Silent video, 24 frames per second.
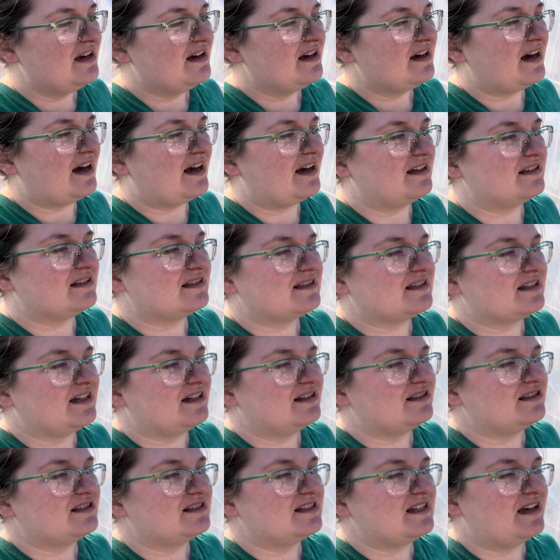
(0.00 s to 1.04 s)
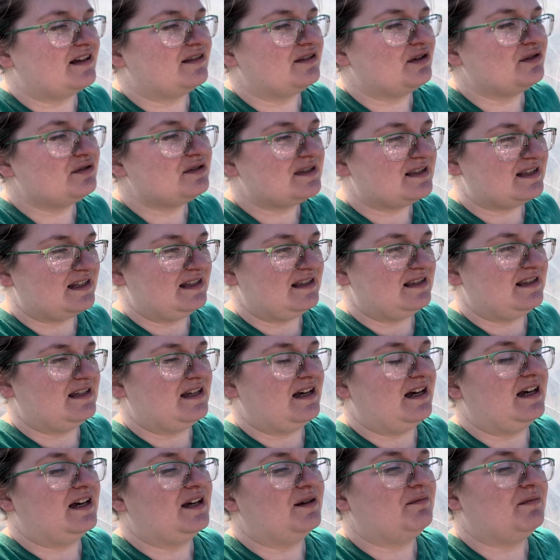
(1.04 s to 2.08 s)
I decided to download
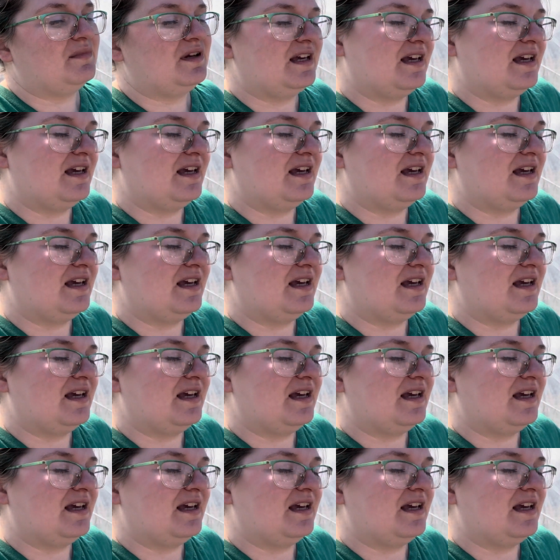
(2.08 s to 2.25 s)
SeedTime,